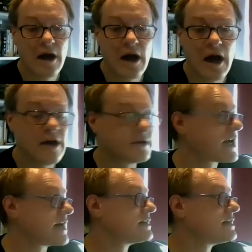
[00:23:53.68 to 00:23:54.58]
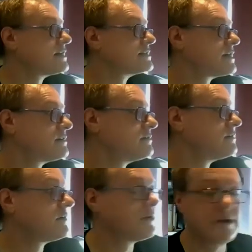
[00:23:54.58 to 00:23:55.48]
Okay, so
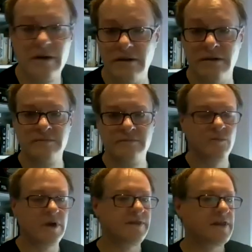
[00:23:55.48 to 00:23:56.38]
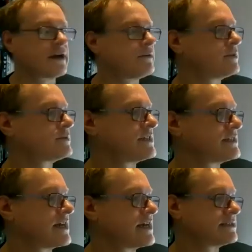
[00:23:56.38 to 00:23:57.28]
one thing I would also
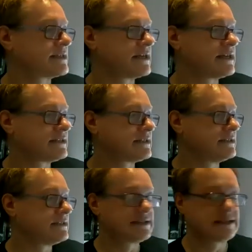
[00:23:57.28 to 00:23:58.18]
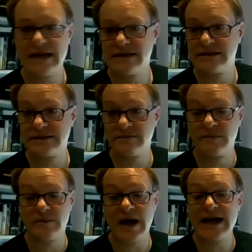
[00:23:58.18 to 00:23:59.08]
say is that it tends
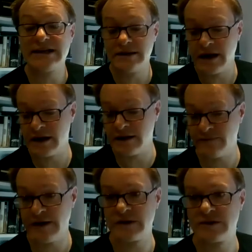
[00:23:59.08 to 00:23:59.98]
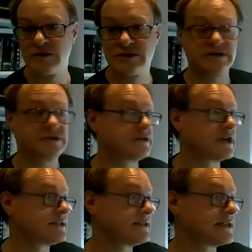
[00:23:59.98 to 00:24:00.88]
5 1/4 inch
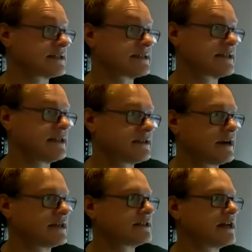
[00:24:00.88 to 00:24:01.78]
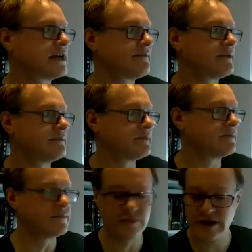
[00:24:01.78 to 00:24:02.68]
discs tend to actually have it
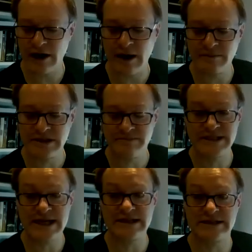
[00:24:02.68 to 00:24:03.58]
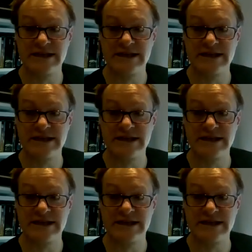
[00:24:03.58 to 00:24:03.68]
go up to potentially